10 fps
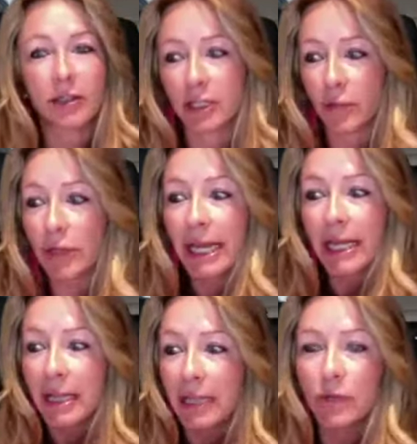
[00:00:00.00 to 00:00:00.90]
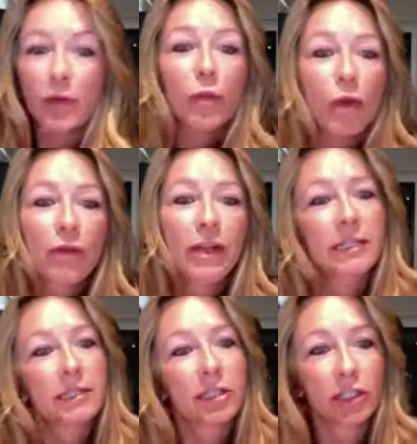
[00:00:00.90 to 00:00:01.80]
That's where you get, that's where the wolf
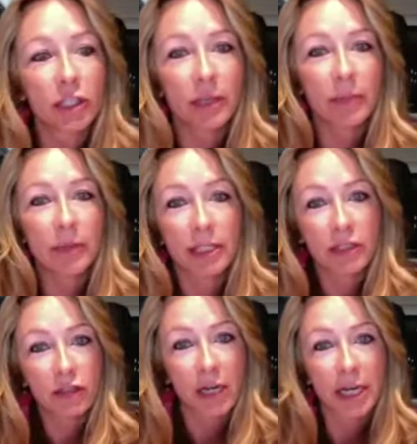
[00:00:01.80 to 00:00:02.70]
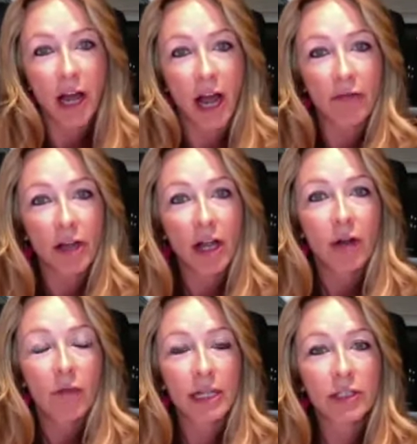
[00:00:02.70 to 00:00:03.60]
gets the sheep that's straight up, right?